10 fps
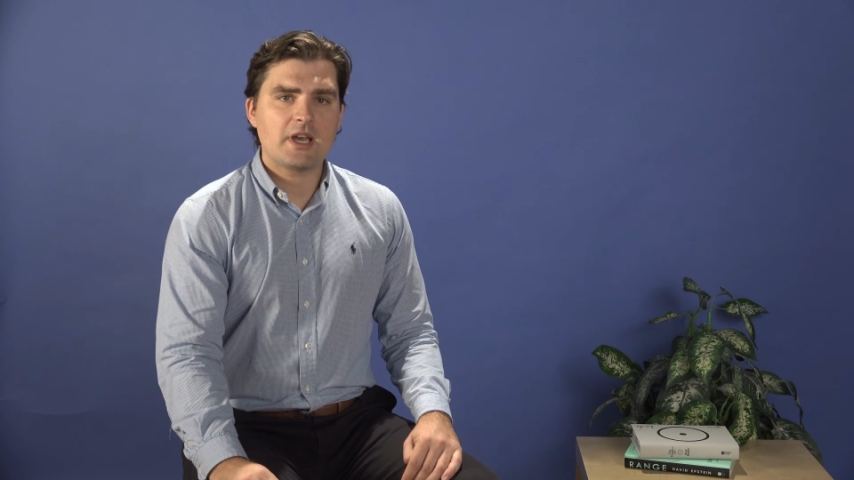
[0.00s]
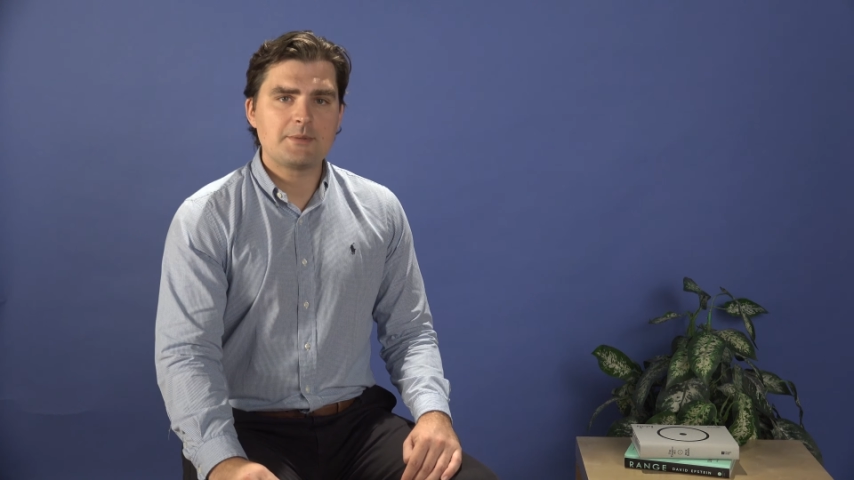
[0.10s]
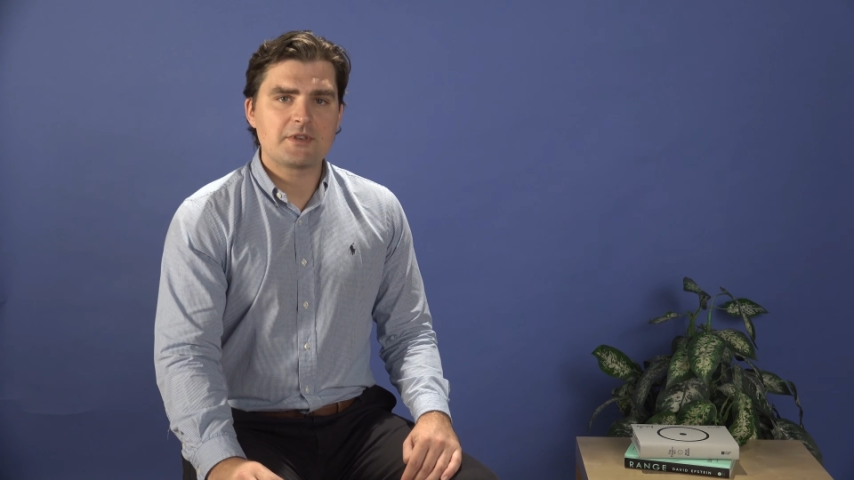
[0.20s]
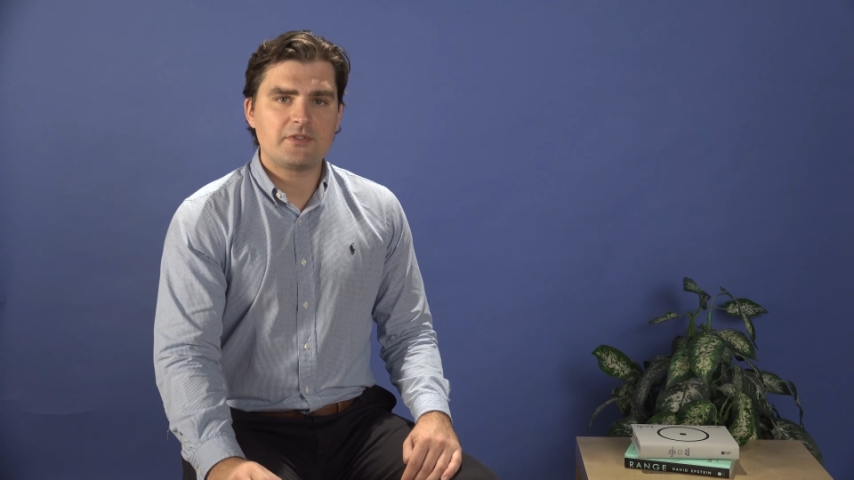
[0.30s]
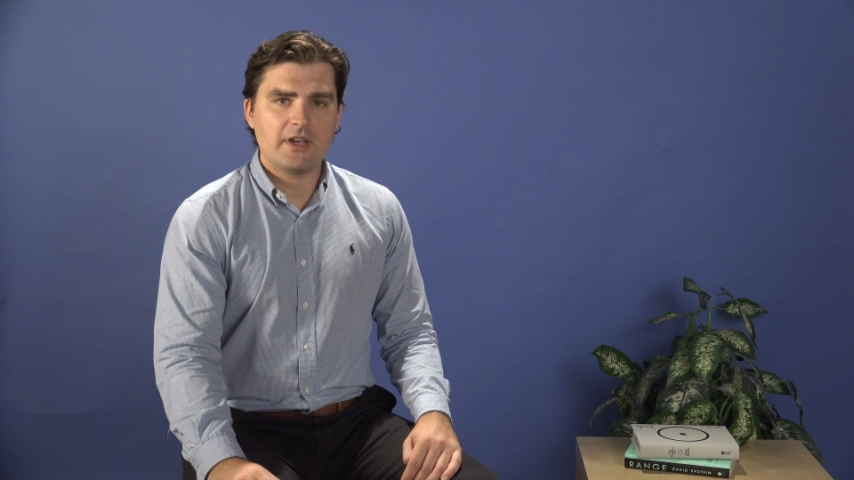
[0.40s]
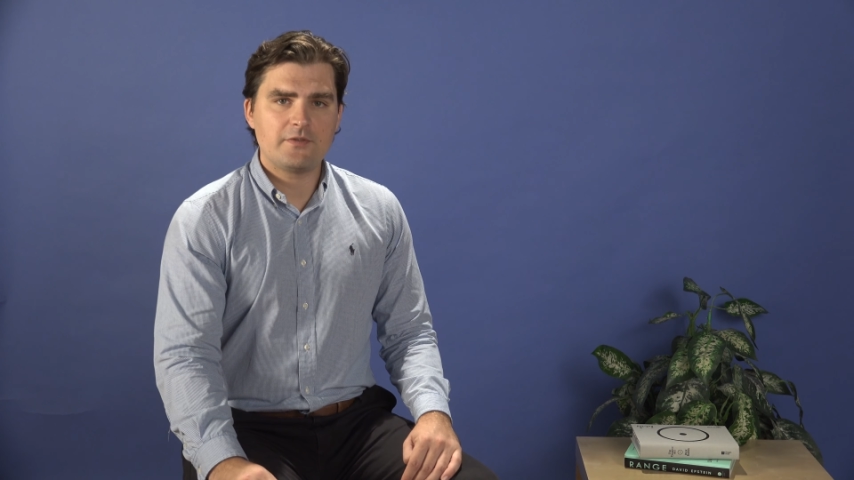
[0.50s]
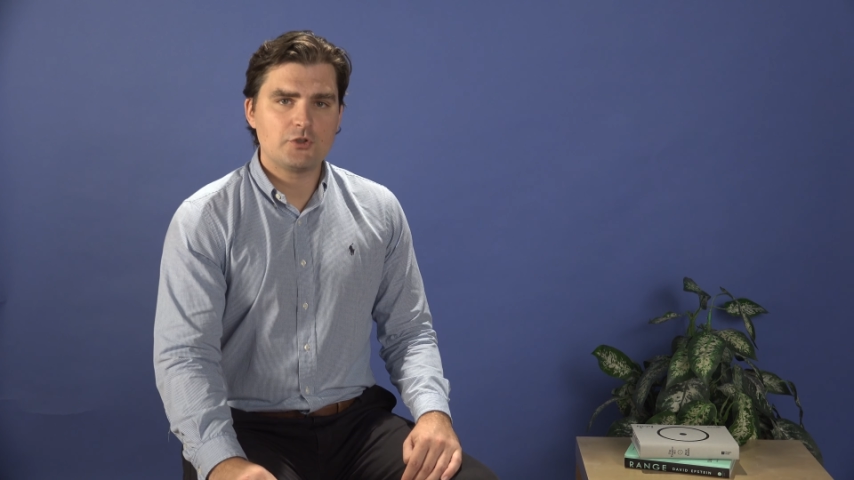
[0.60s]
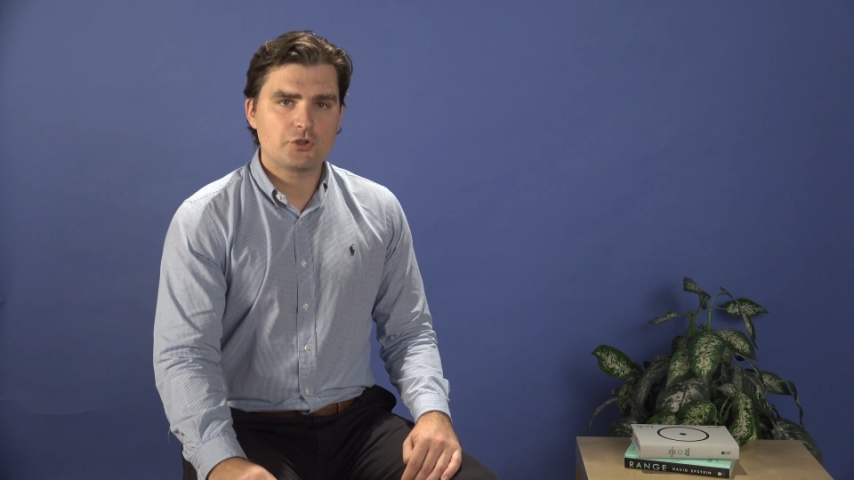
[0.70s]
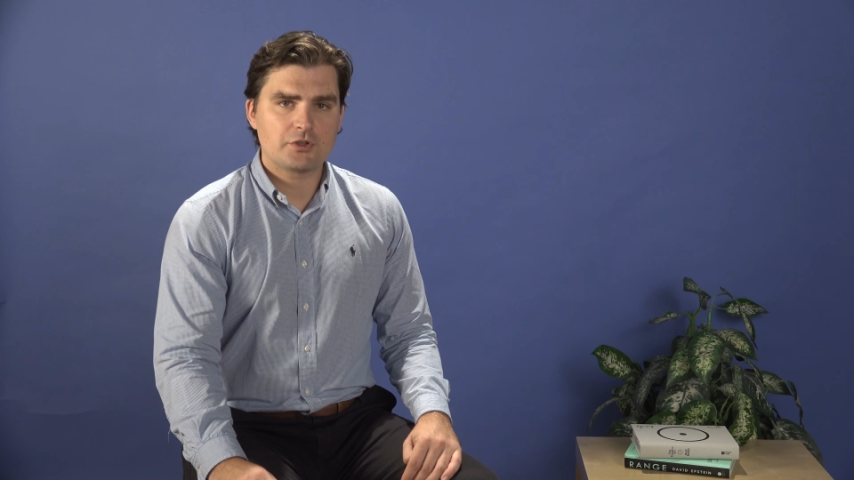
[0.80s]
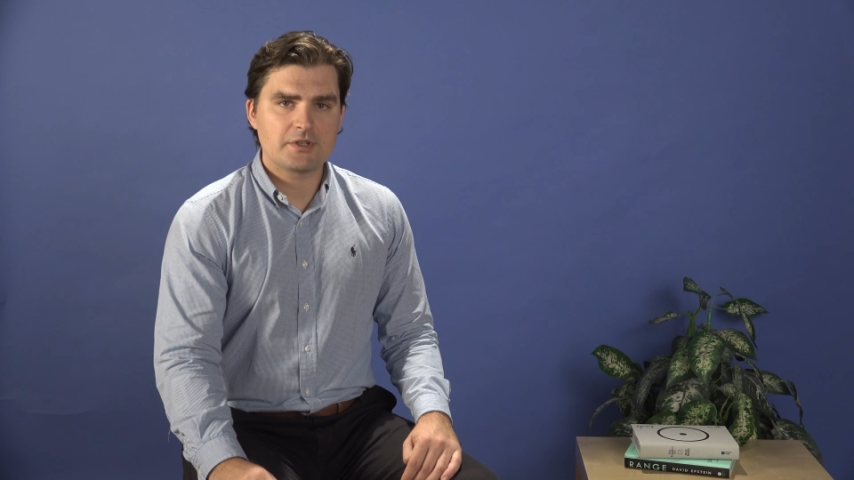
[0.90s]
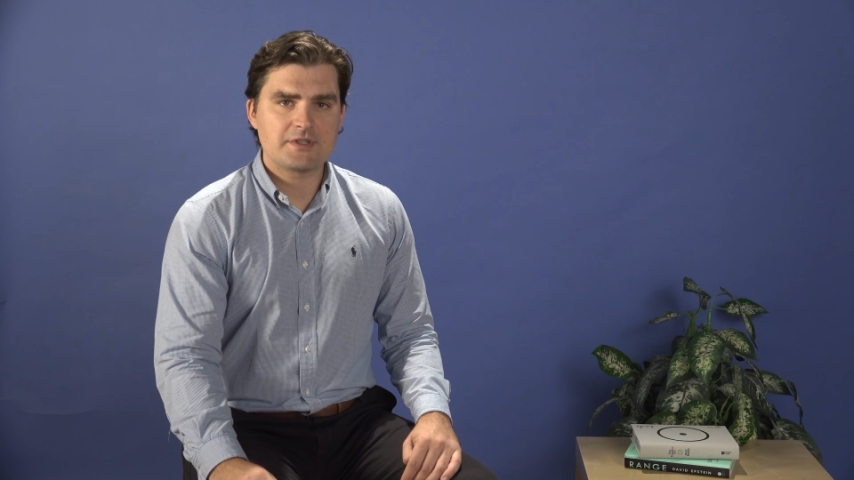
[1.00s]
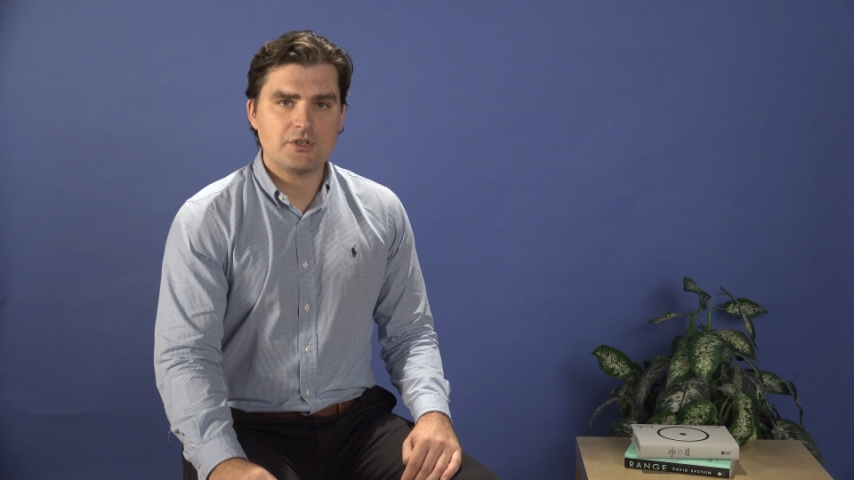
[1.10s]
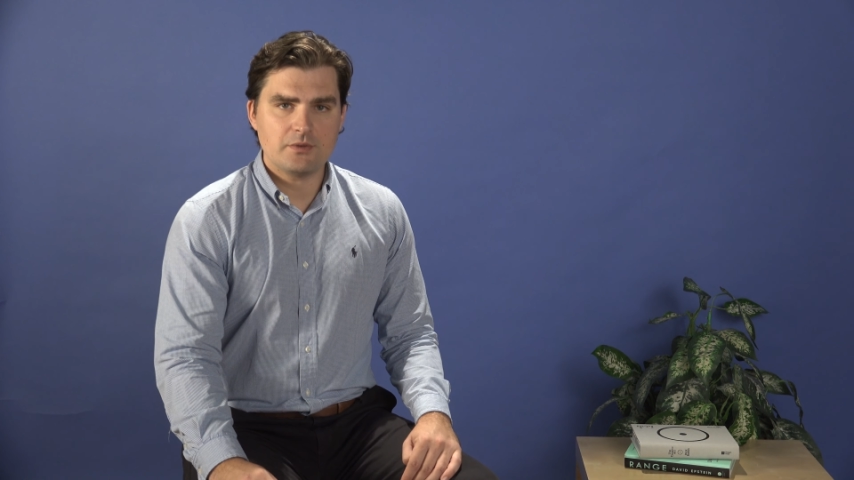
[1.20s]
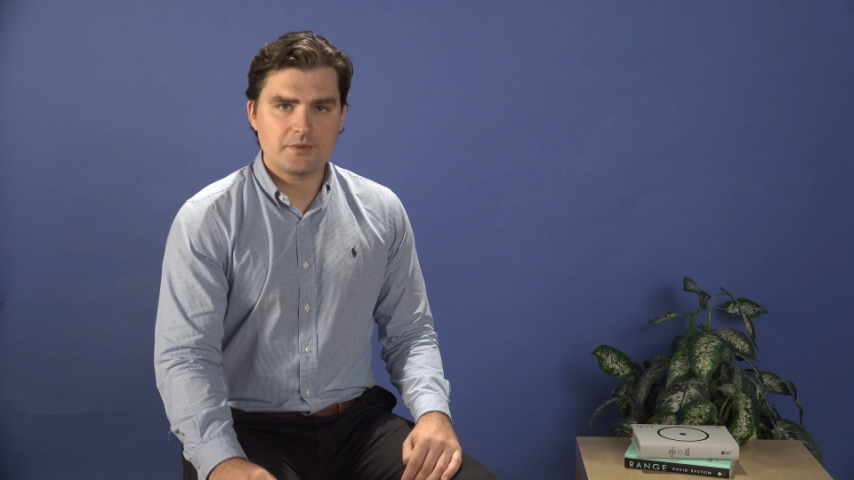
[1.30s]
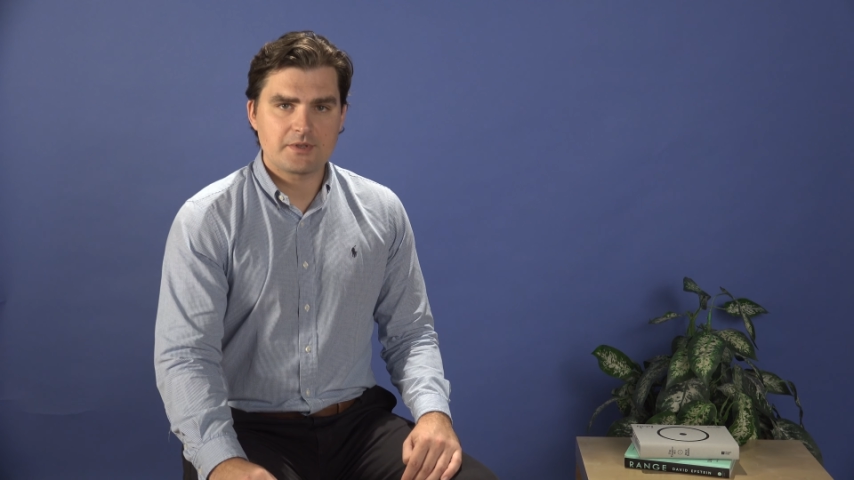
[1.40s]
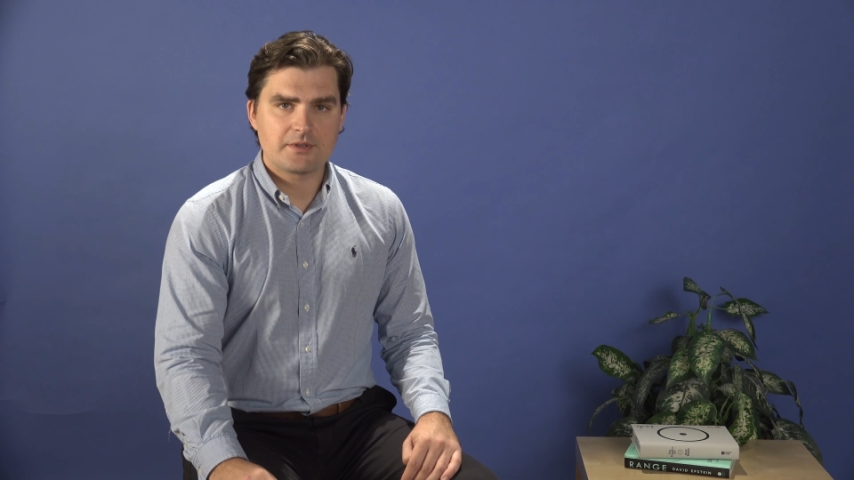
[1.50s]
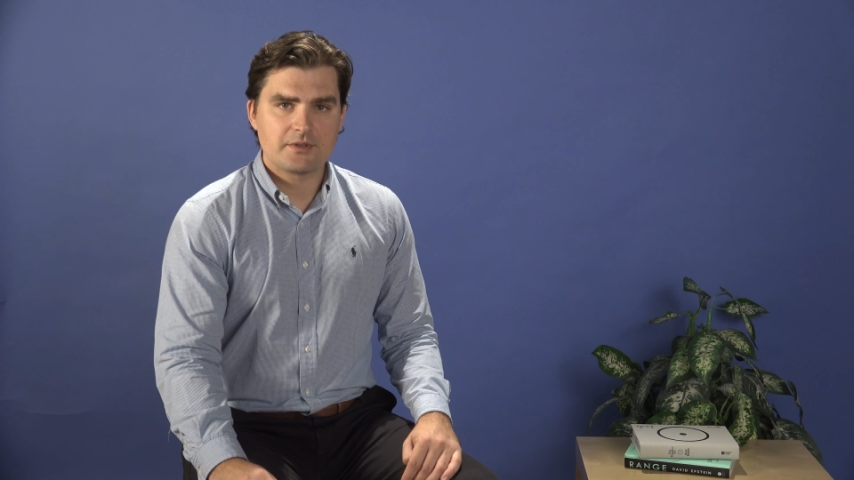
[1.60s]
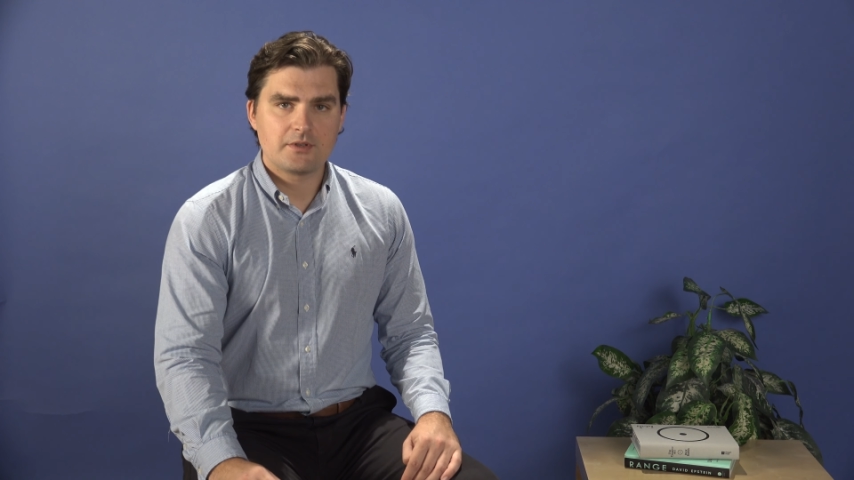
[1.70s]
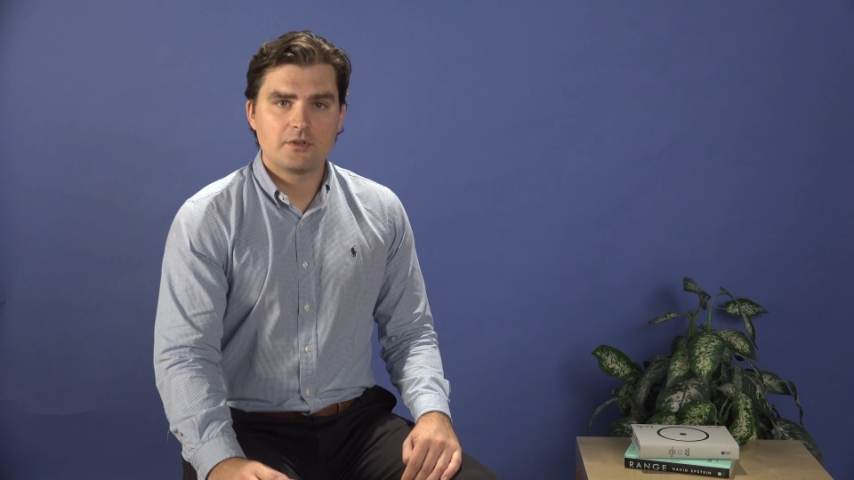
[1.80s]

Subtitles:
types of life insurance used: